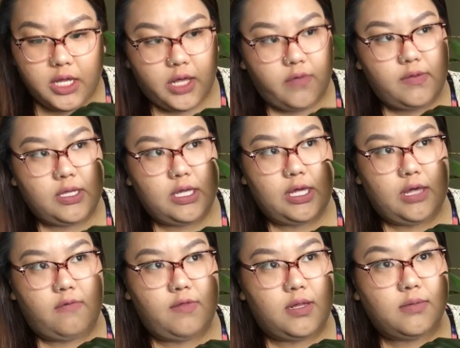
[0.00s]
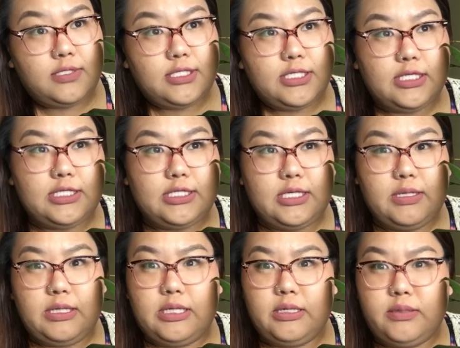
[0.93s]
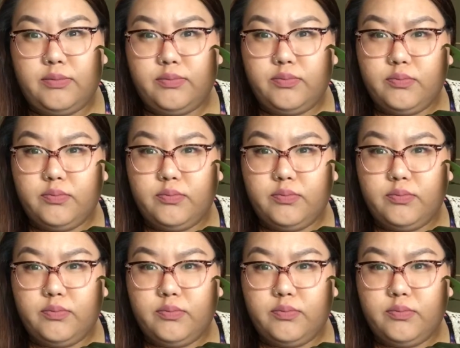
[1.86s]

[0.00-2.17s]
If you could give them 60%